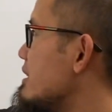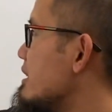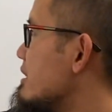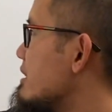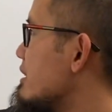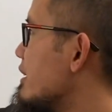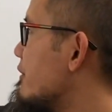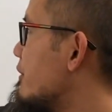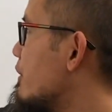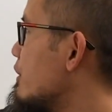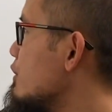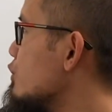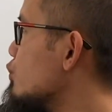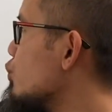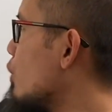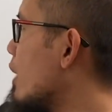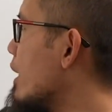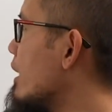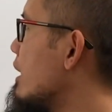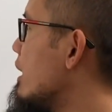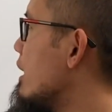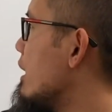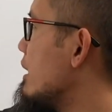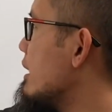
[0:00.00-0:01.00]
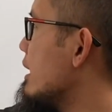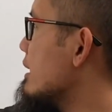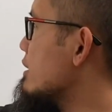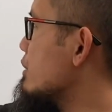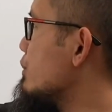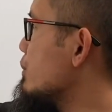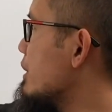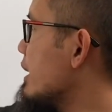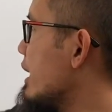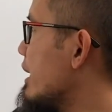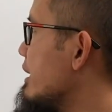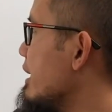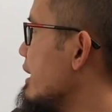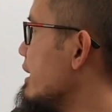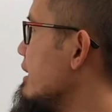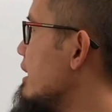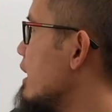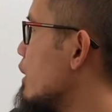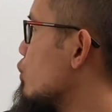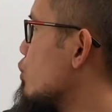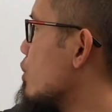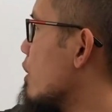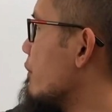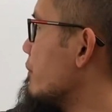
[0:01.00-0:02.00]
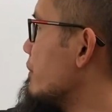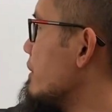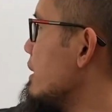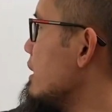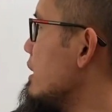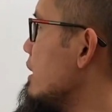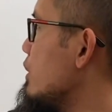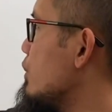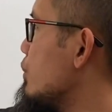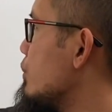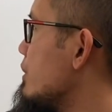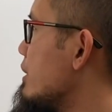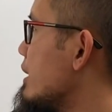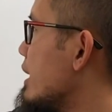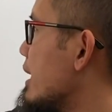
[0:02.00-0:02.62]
is the first one. Let's look at the integral of e to the